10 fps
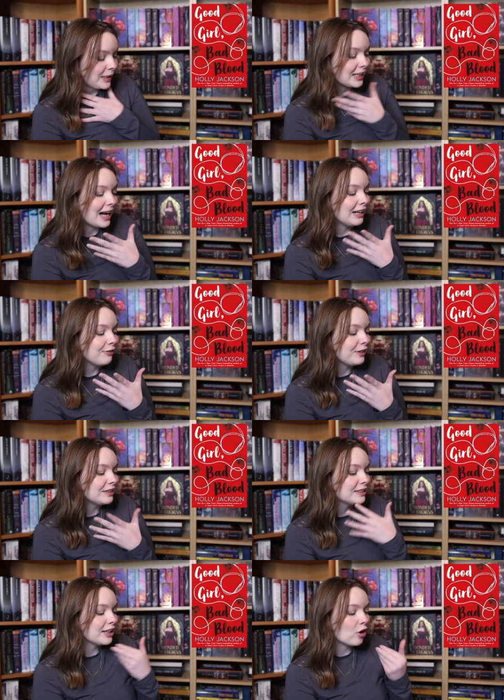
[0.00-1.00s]
But it kind of
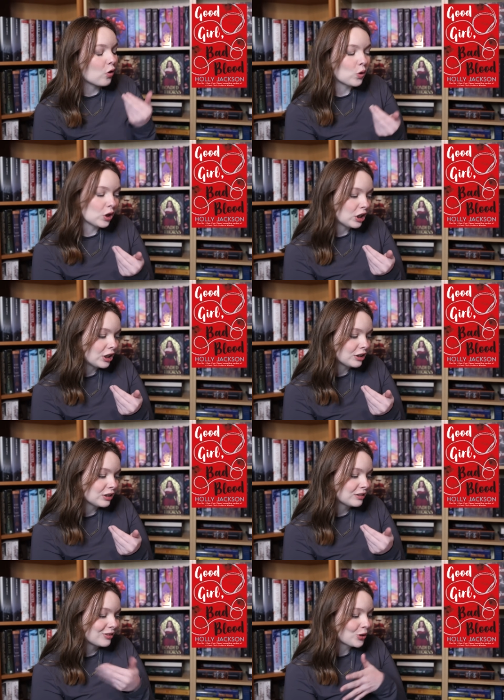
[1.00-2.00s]
feels like a
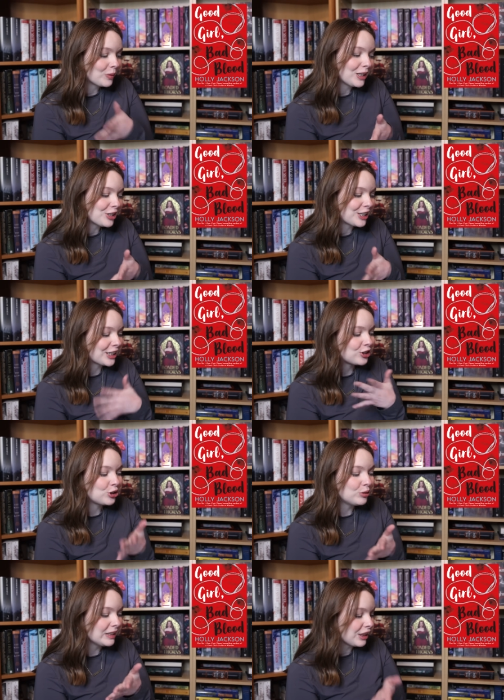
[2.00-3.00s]
horror thriller, and I
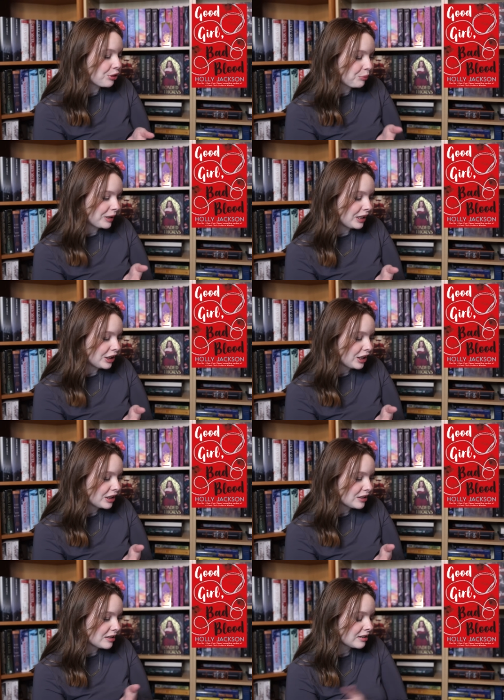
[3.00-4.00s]
do read
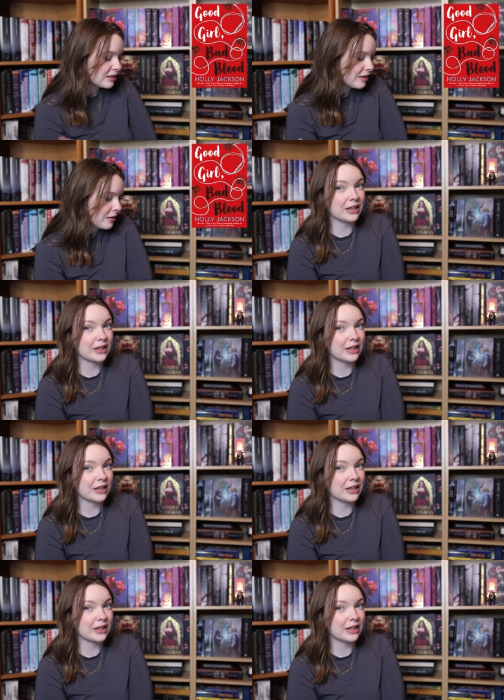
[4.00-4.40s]
thrillers.